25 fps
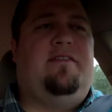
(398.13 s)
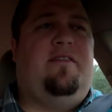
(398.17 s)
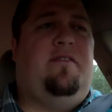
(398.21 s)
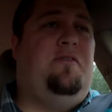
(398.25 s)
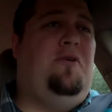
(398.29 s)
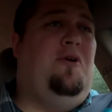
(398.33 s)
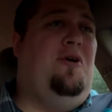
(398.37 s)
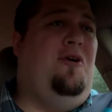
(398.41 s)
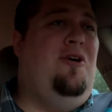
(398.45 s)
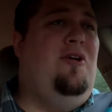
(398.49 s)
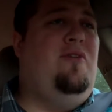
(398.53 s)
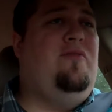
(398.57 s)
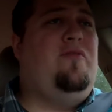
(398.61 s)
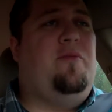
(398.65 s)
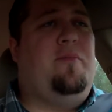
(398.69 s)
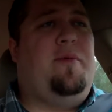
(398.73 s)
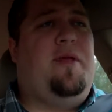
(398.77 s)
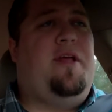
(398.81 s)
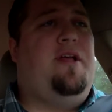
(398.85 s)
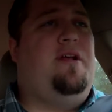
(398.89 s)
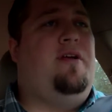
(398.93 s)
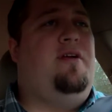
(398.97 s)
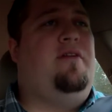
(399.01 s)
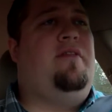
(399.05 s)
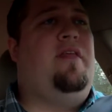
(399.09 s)
I've heard of them
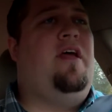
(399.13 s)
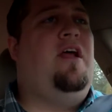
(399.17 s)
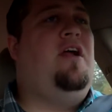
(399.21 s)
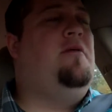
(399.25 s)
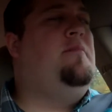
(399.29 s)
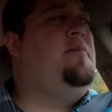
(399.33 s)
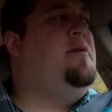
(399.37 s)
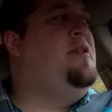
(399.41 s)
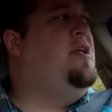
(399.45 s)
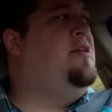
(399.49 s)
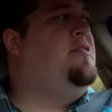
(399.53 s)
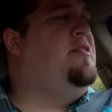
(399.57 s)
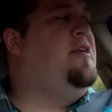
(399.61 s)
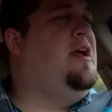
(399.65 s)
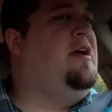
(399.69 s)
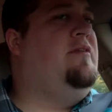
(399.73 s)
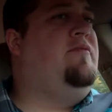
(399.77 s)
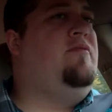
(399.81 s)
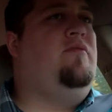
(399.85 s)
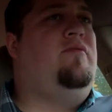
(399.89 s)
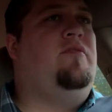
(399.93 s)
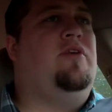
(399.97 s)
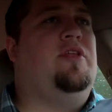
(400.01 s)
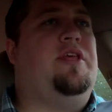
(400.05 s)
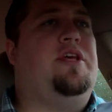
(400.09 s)
here and there, but nothing
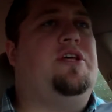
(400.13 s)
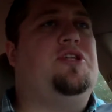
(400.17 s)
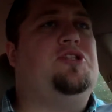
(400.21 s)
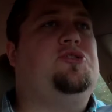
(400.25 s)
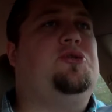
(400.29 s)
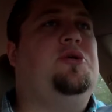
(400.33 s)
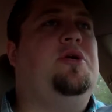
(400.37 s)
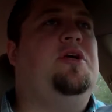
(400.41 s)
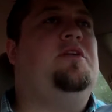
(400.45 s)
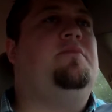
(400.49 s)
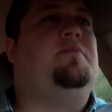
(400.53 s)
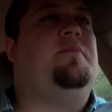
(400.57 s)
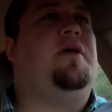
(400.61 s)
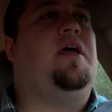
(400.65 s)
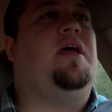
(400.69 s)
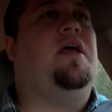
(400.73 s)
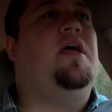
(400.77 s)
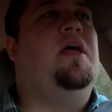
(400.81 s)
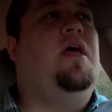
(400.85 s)
ever really intrigued me.